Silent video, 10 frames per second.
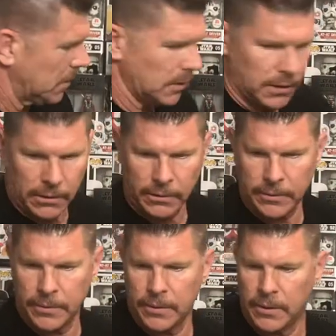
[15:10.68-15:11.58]
go.
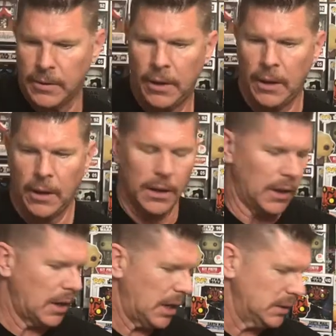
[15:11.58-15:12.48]

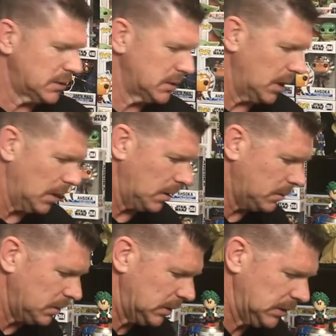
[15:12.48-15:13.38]
Alright,
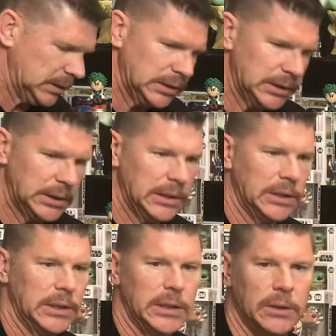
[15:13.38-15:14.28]
so
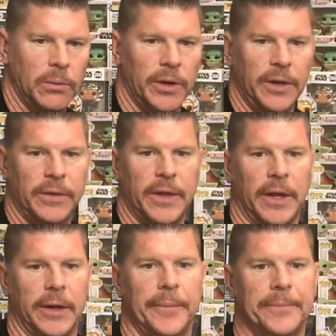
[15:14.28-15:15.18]
what do you think?
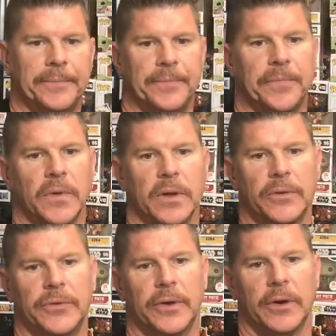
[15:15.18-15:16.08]

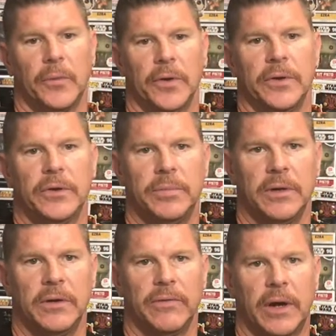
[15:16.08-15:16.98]
Is there going to
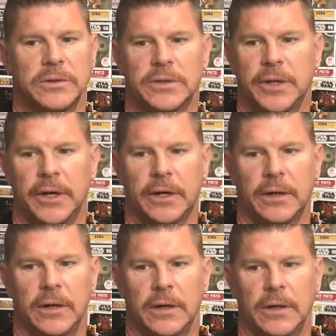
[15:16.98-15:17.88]
be a voucher in here?
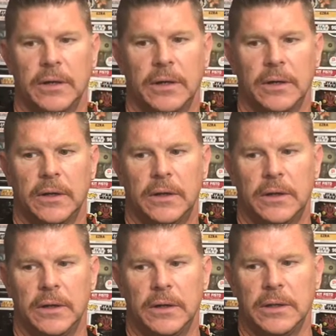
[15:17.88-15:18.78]

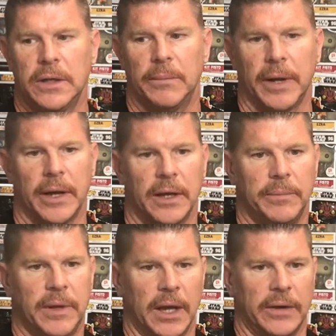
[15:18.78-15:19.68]
Am I gonna
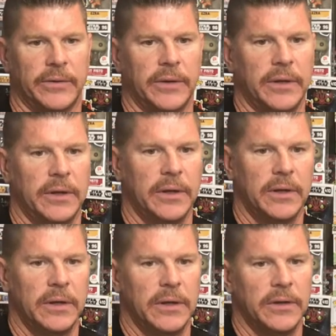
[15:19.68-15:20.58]
get
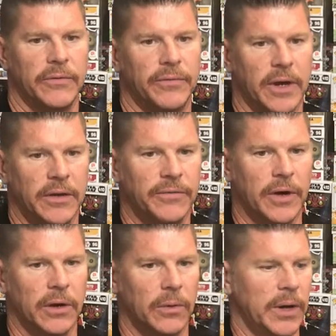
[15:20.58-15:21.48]
the Freddy
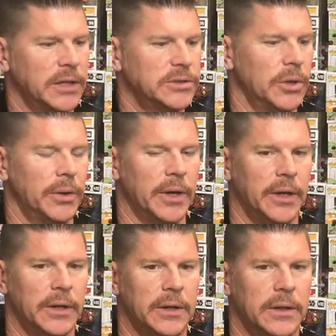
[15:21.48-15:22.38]
Funko as Yoda?
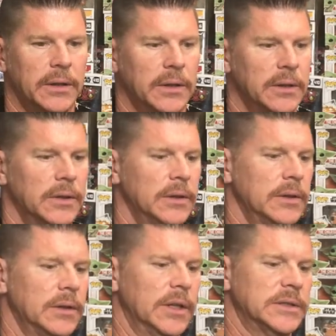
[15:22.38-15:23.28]

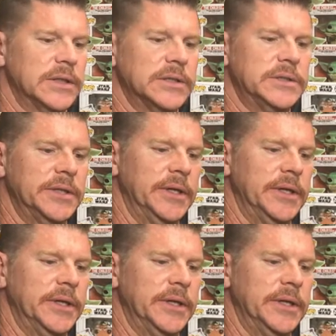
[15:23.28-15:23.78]
Let us